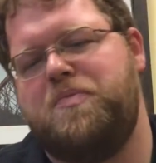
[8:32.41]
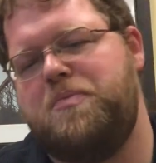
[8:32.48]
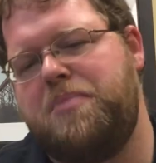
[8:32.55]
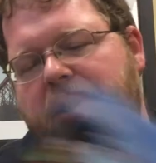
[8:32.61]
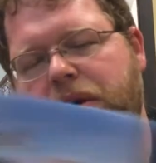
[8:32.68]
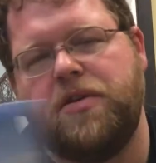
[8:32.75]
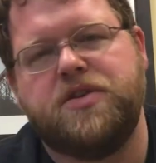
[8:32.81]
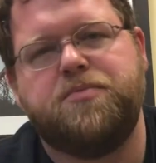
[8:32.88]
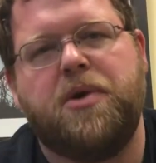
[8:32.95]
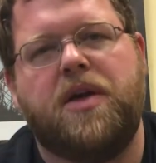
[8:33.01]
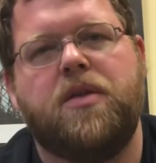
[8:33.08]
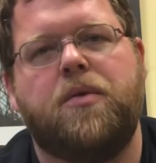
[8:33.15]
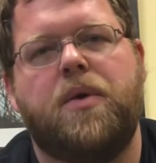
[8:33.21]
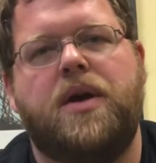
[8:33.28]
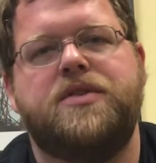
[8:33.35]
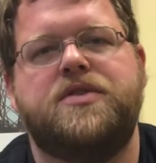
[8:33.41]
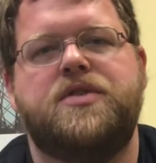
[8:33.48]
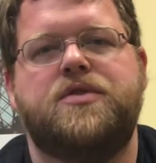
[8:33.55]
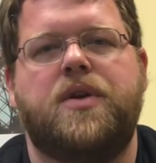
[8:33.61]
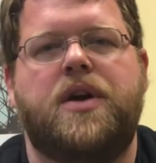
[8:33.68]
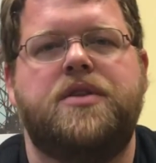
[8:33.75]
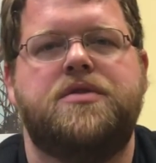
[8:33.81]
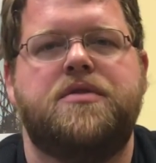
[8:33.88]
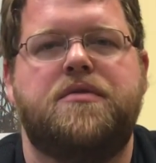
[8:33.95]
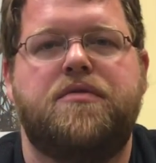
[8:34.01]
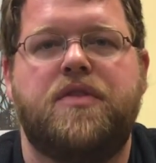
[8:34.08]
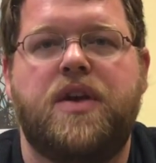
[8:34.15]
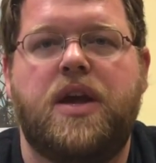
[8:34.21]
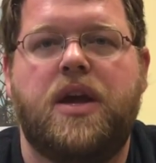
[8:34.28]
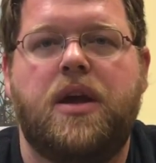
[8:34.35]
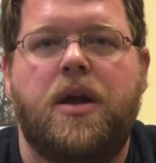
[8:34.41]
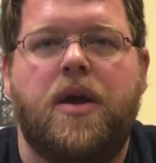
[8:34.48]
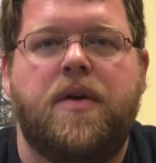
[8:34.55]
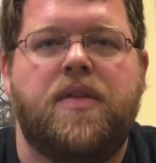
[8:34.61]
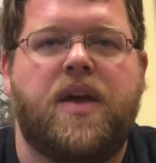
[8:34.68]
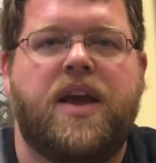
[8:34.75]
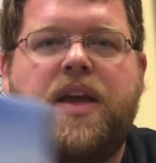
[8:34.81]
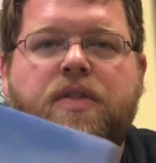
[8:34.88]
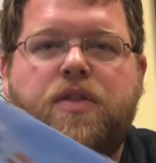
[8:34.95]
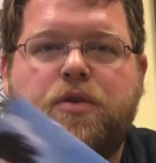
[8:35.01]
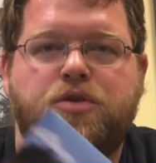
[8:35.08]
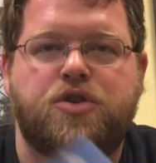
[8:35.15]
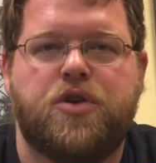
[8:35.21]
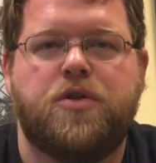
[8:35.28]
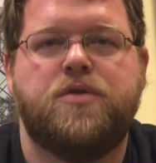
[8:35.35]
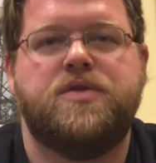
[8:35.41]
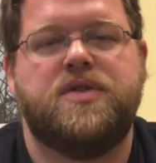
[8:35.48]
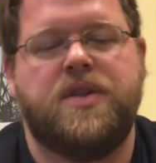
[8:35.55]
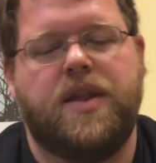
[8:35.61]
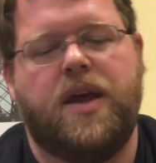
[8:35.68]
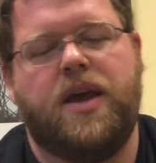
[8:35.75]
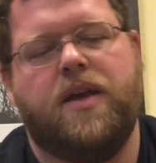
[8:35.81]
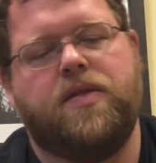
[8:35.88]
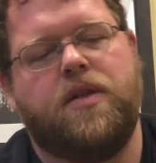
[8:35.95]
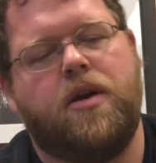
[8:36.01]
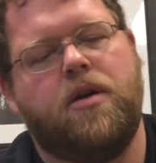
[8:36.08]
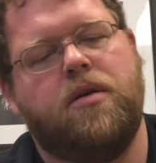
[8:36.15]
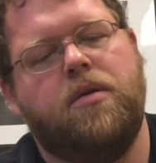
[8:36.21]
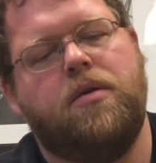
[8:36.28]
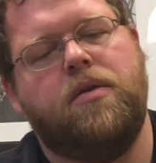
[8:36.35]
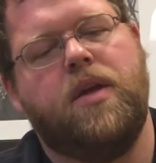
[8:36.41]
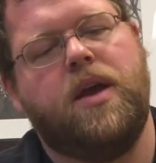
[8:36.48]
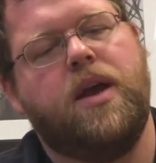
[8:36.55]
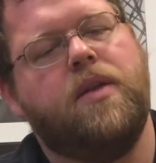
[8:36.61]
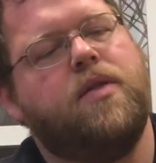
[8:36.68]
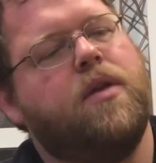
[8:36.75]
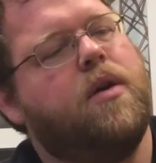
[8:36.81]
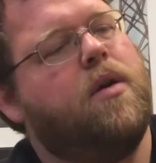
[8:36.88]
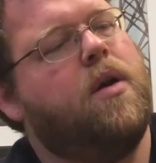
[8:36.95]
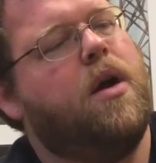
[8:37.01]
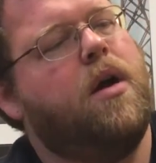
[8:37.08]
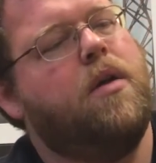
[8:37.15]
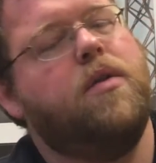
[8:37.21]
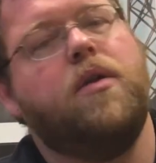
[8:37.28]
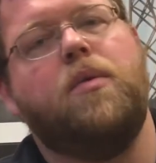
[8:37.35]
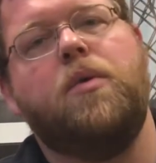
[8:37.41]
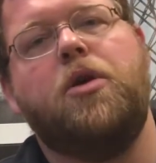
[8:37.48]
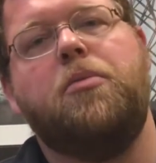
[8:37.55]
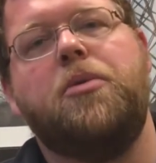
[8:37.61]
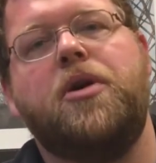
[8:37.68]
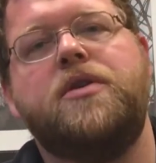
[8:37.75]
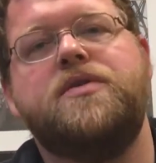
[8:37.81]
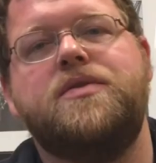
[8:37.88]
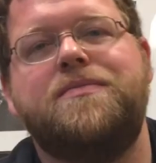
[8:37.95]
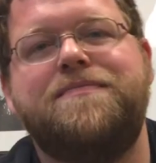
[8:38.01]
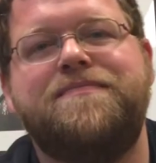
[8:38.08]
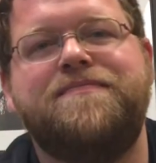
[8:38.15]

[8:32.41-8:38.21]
Parents pay the registration fee, they get their shirts, and they get their real books.